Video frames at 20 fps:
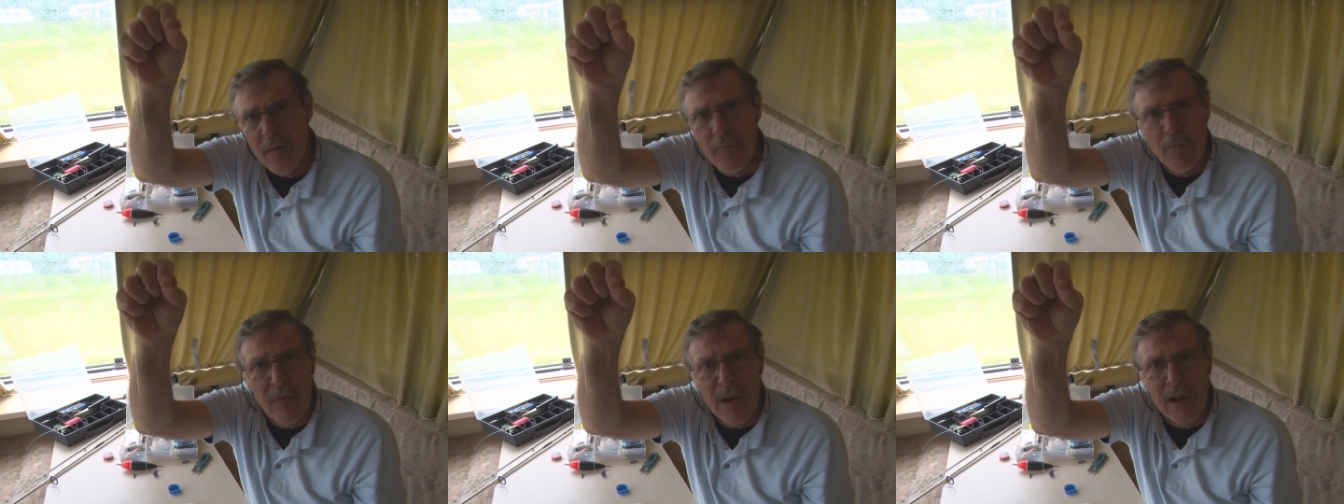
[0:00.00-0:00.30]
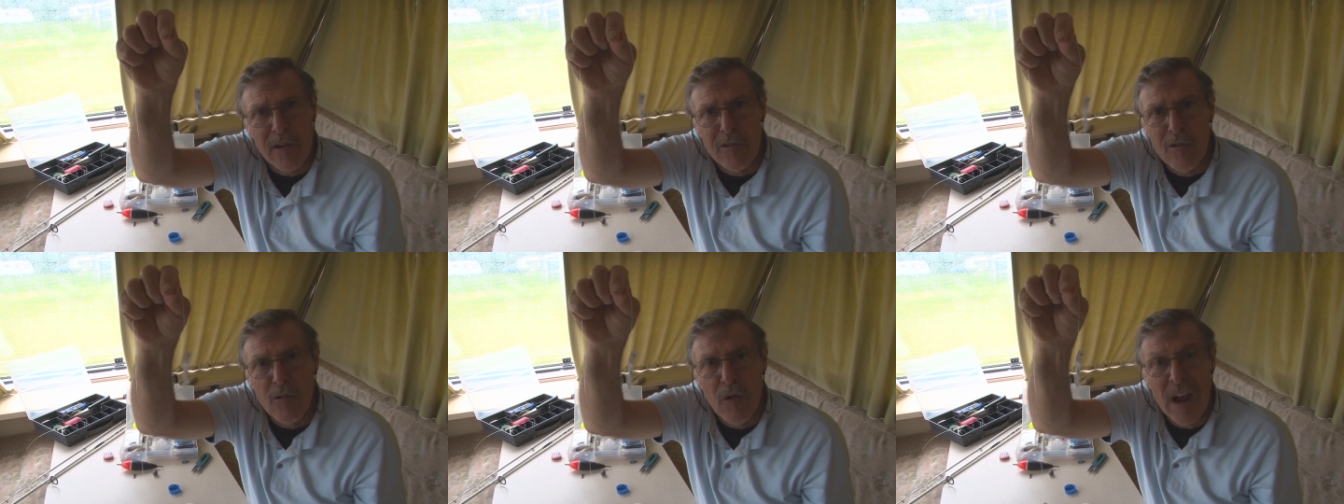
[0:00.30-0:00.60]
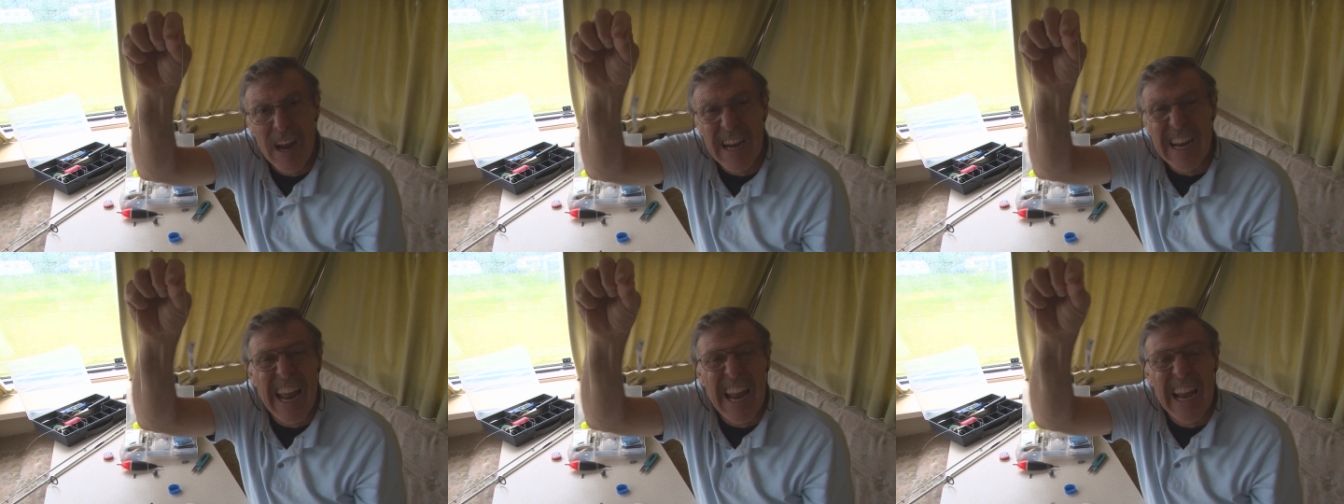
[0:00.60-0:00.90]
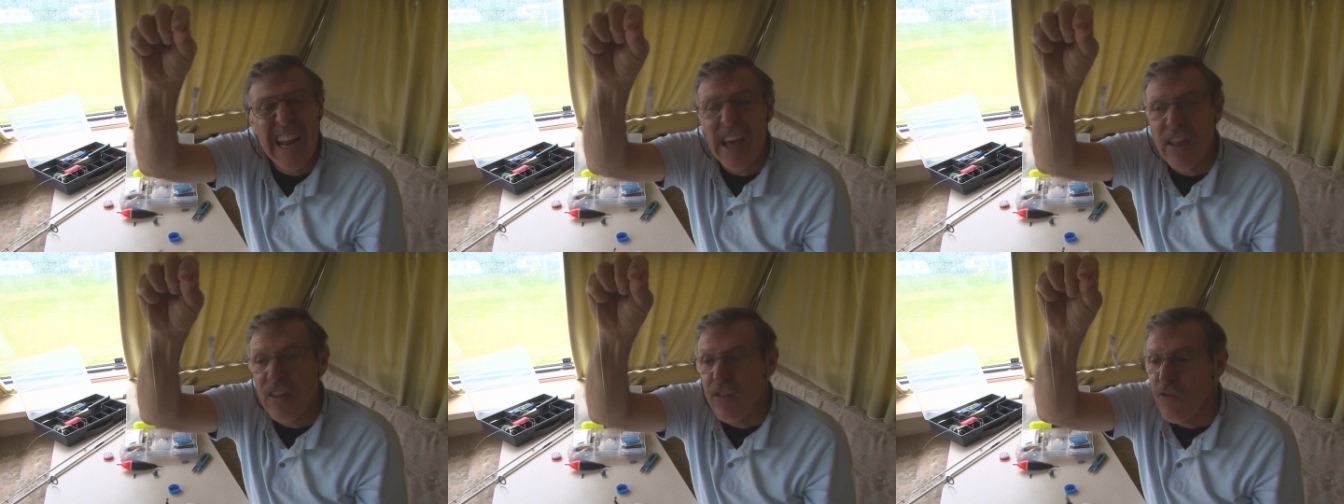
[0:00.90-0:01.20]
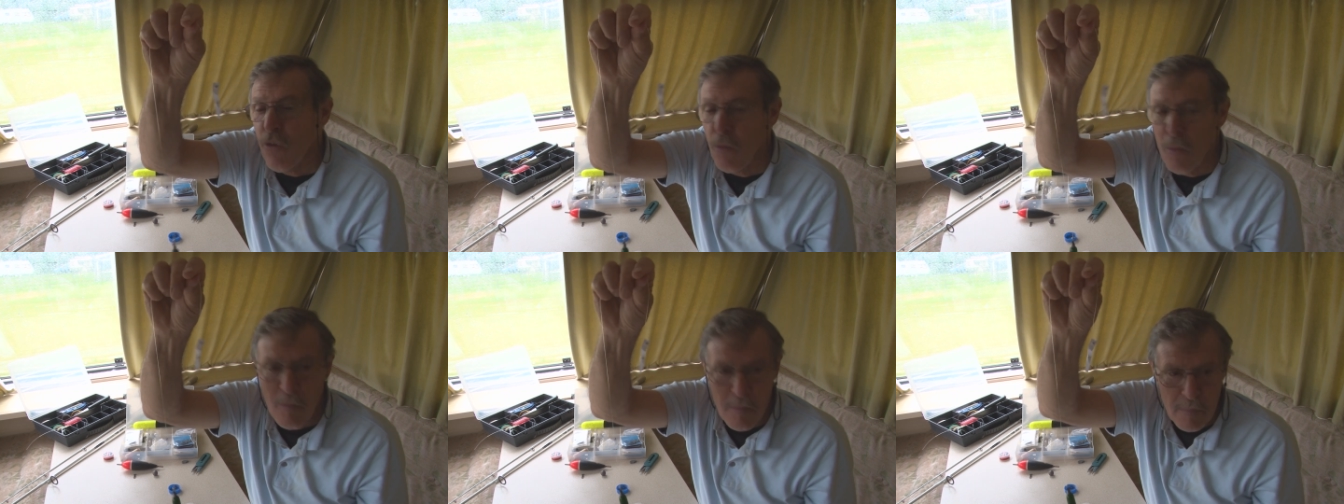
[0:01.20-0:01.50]
mackerel and any other
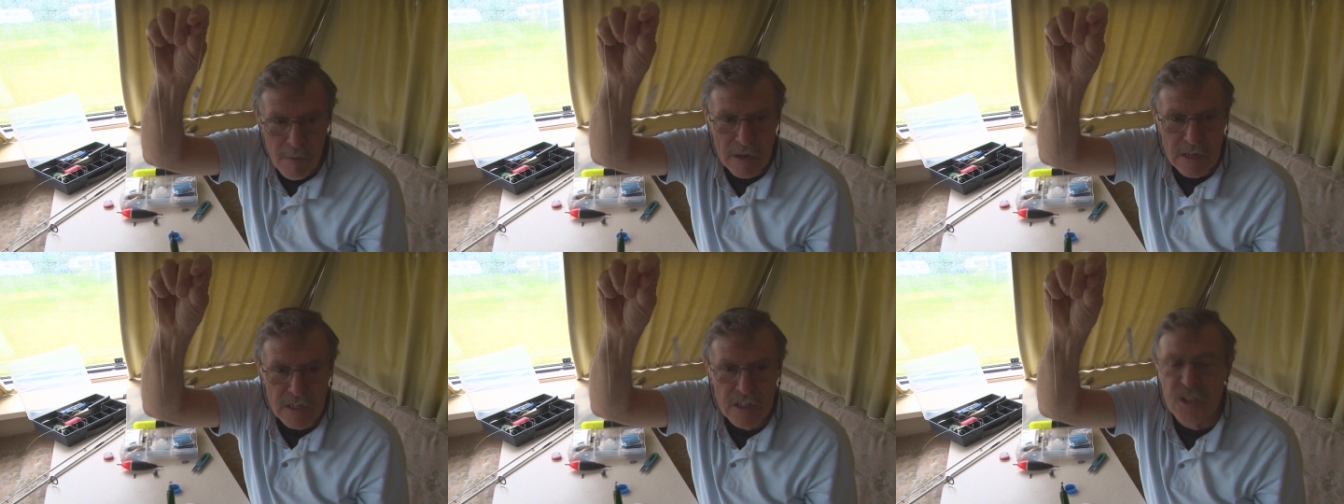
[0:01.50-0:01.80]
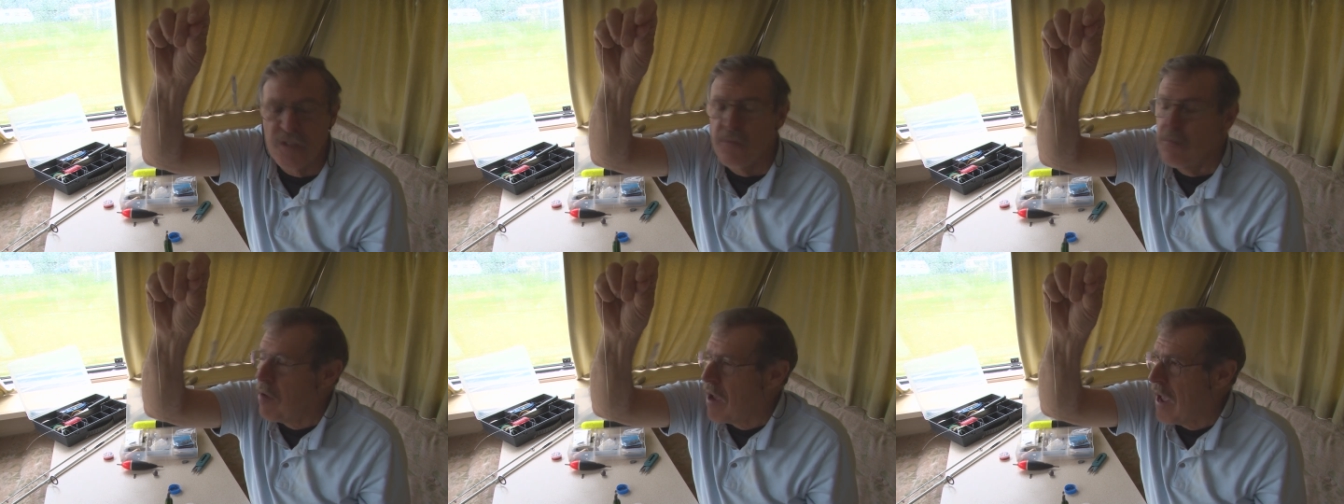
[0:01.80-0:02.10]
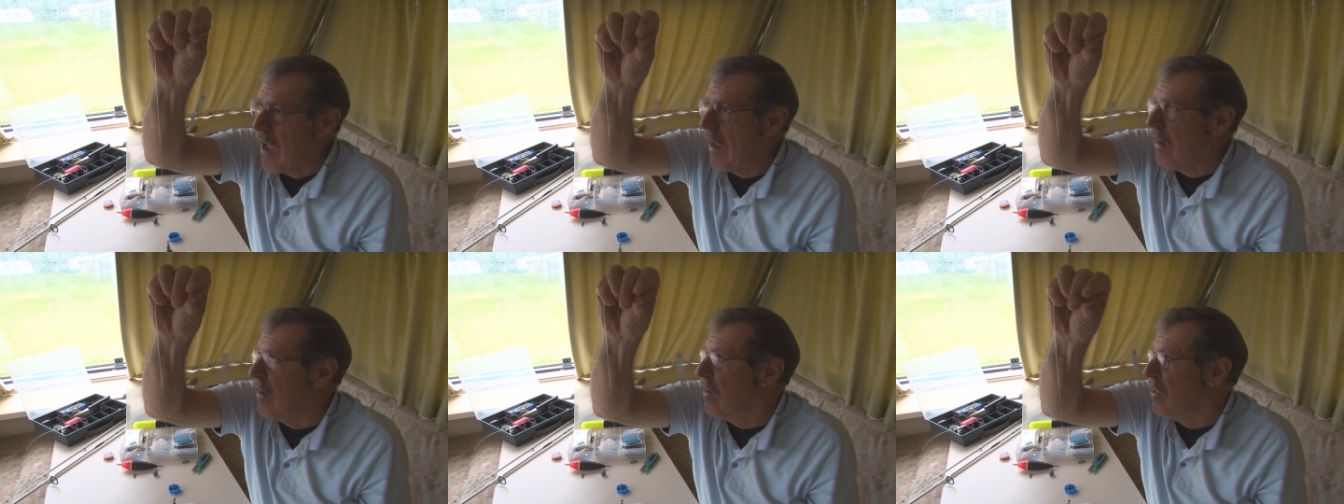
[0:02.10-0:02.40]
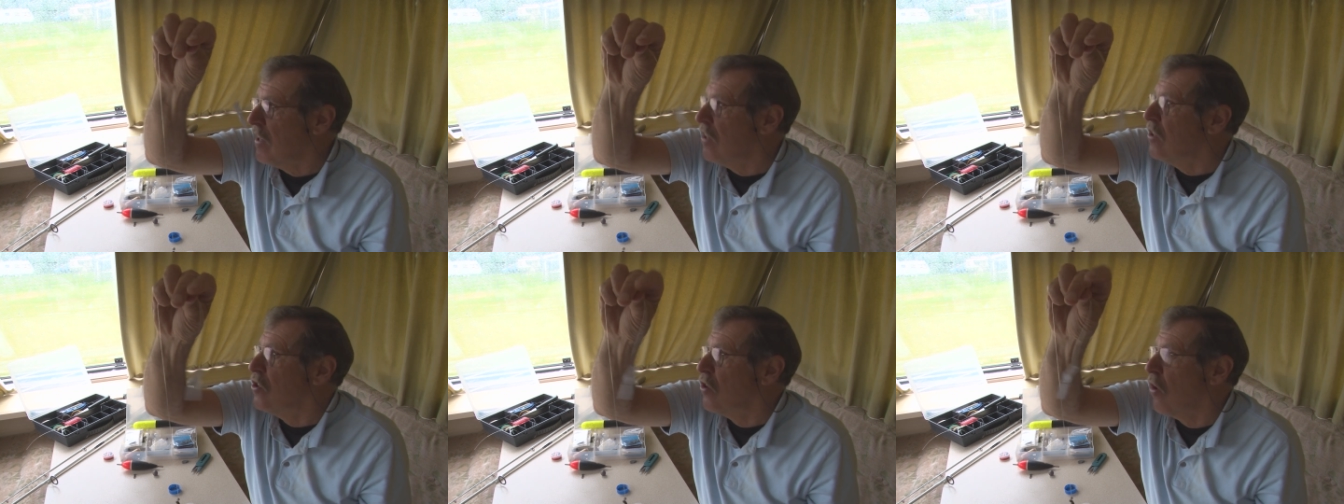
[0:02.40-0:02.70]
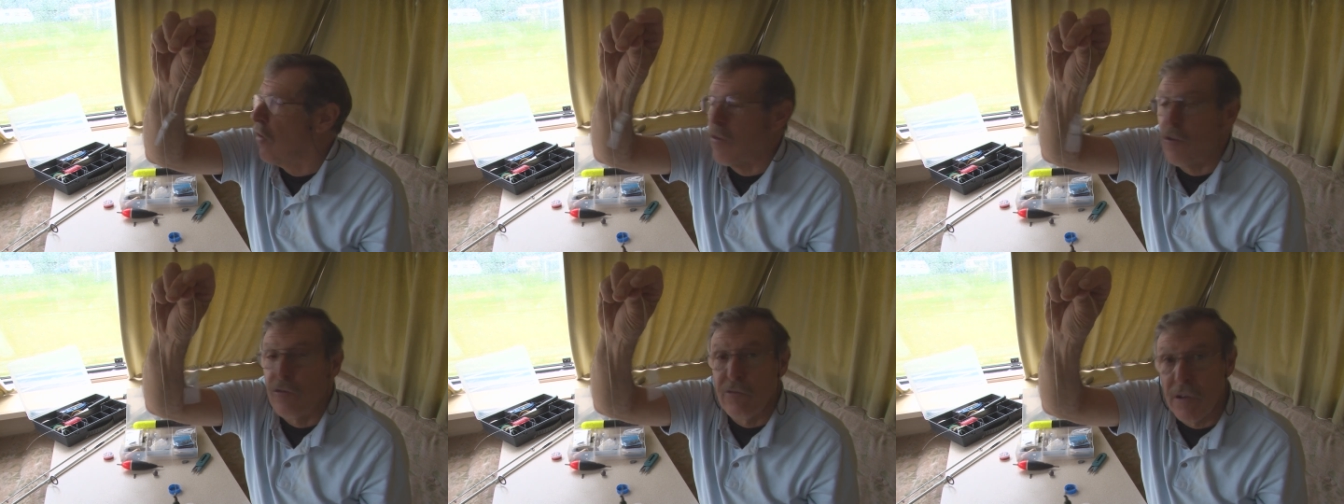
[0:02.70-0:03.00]
form of bait is banned
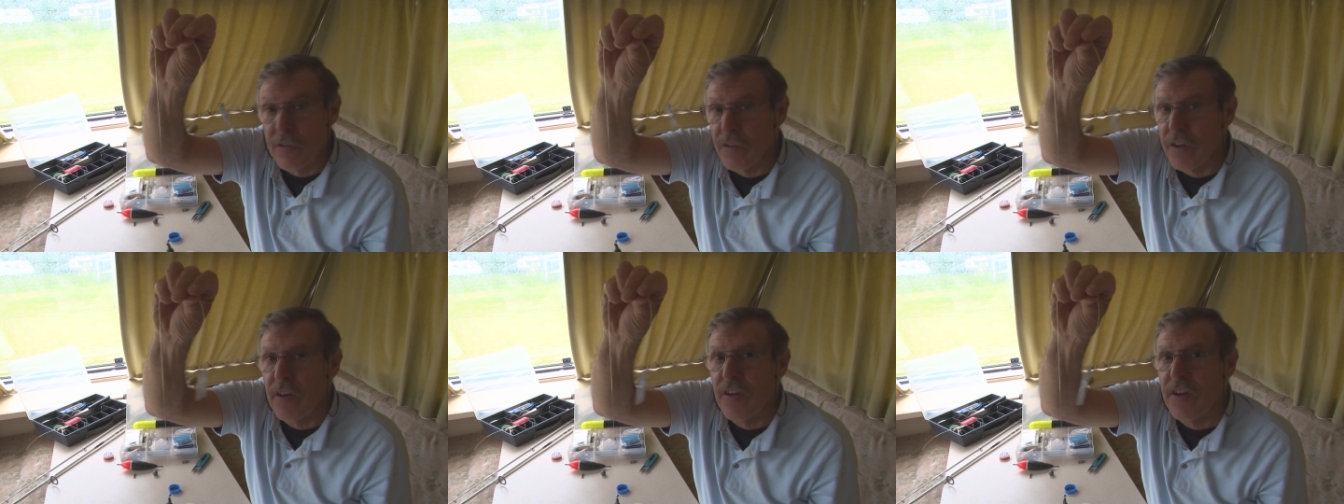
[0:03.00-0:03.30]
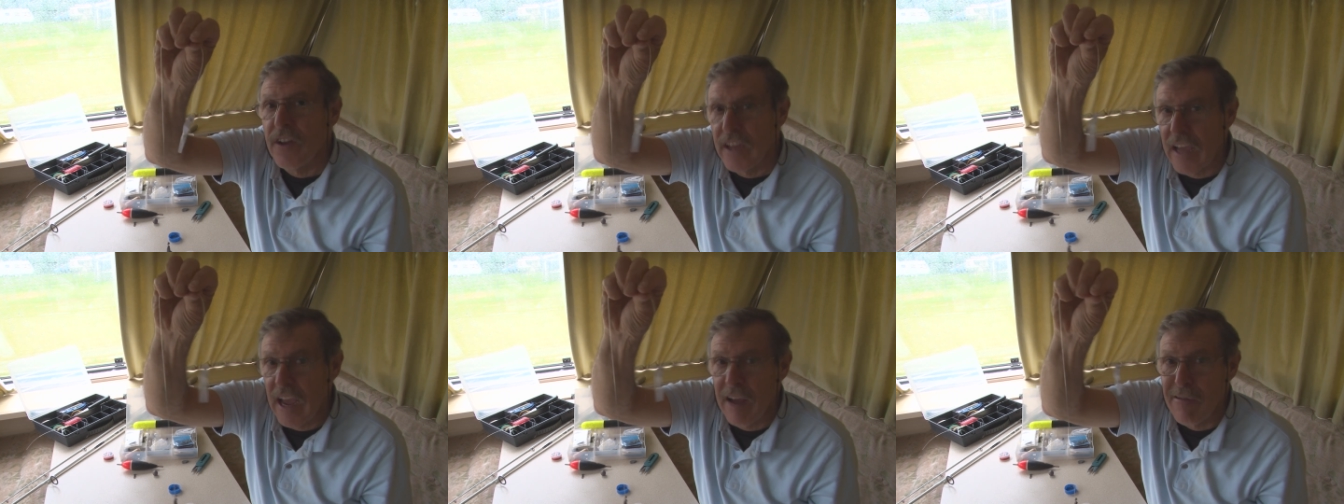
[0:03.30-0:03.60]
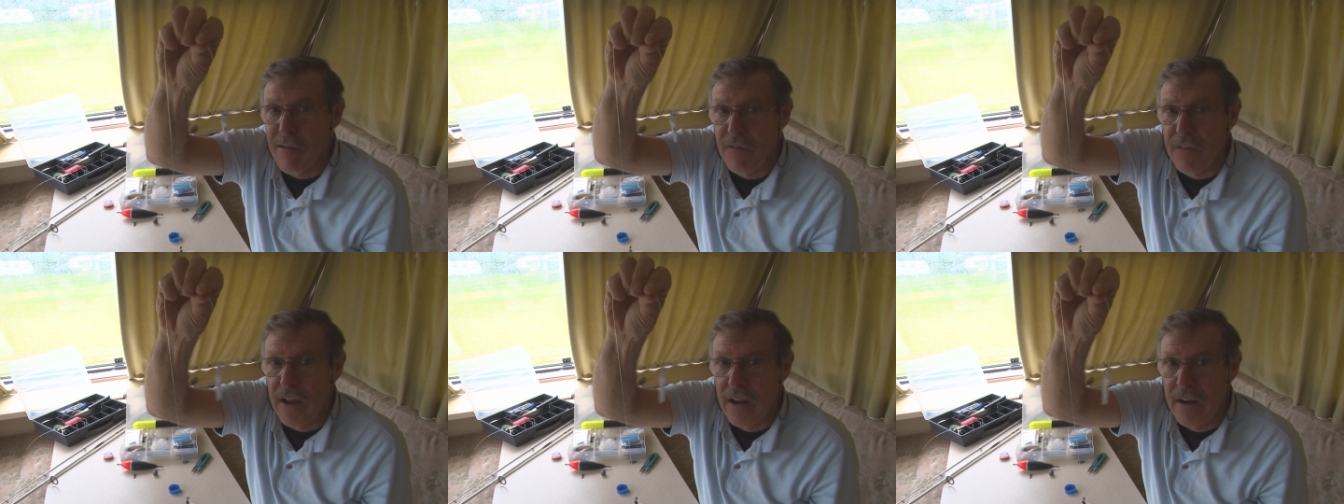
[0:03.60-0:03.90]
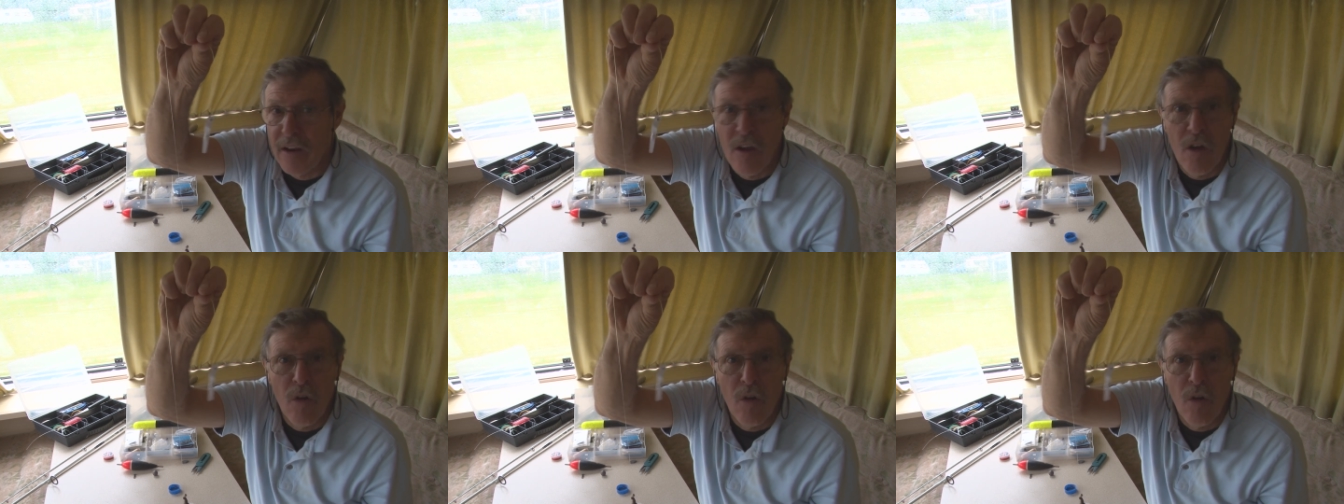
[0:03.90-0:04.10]
inside the drifter caravan.